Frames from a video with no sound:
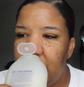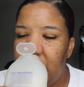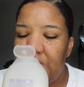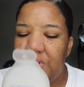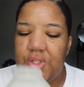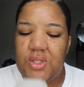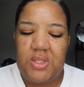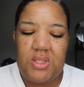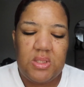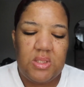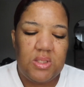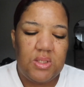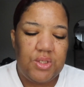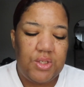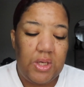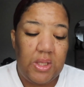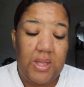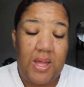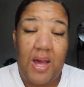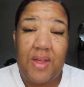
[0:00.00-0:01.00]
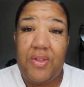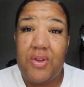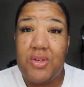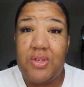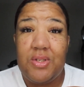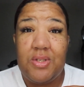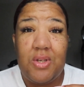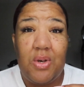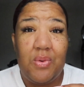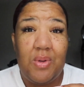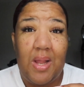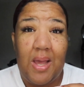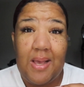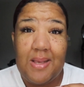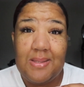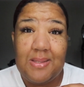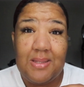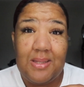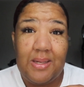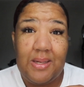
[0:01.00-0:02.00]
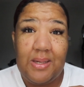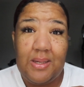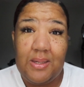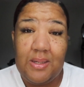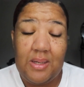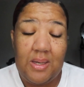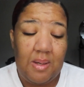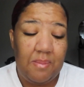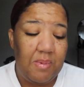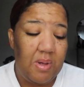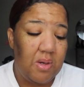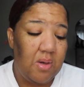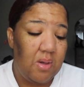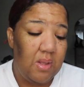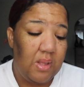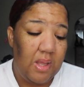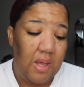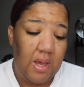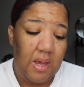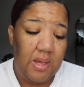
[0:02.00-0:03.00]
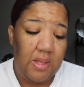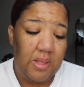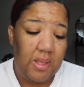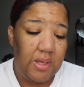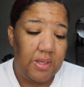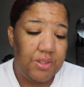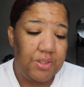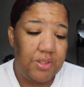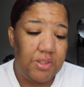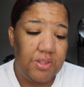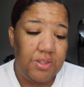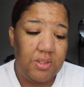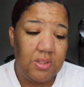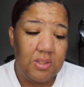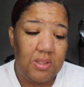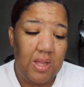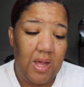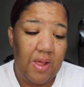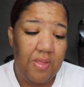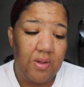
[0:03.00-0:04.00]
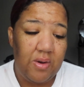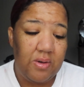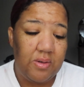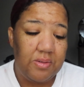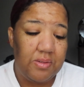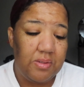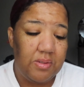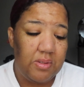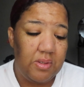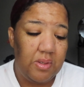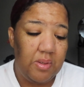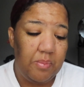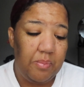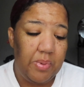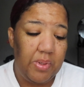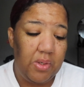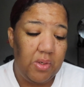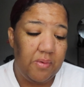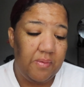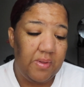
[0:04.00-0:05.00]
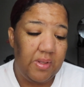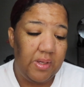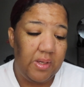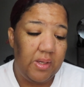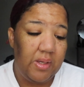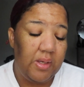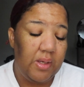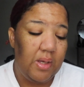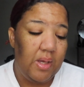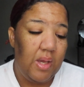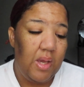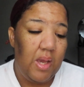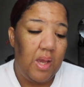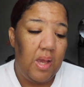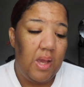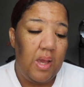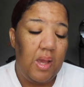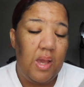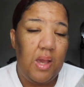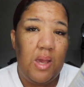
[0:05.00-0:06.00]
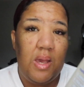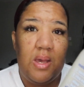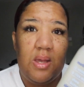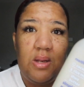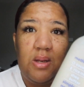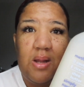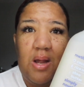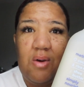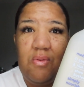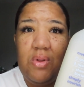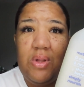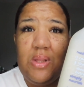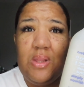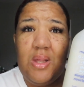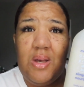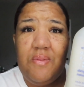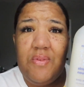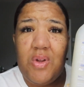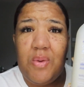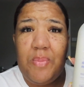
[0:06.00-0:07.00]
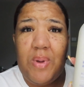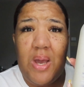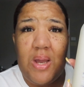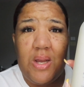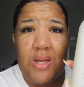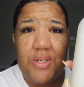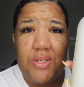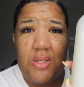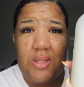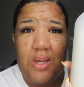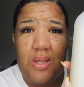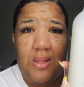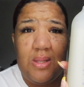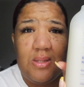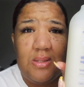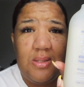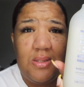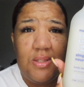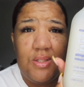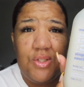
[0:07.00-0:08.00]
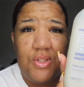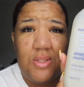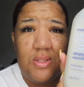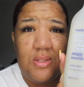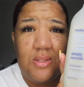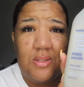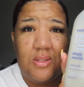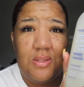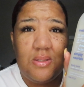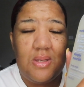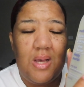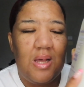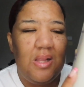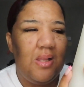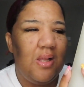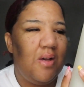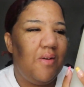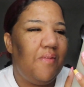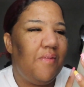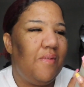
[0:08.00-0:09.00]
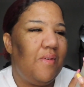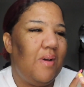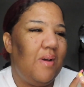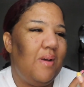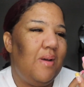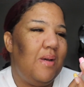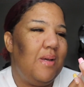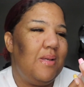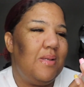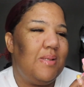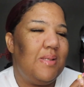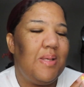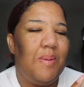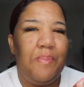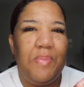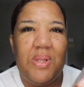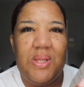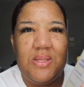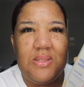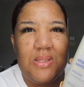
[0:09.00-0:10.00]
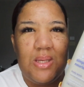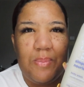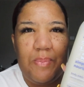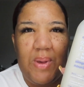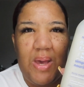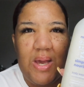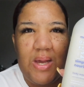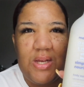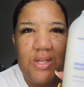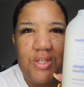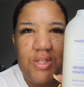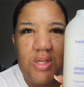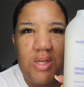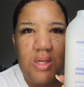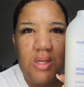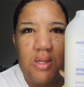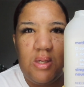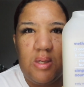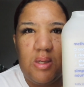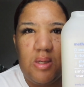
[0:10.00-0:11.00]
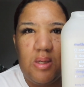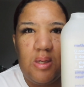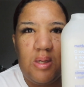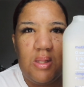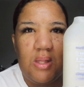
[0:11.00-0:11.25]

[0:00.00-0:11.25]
She's she lathers so nicely. I'm not gonna lie. Like she just lathers beautifully and I really love their packaging. Like this is just, I love simplistic packaging.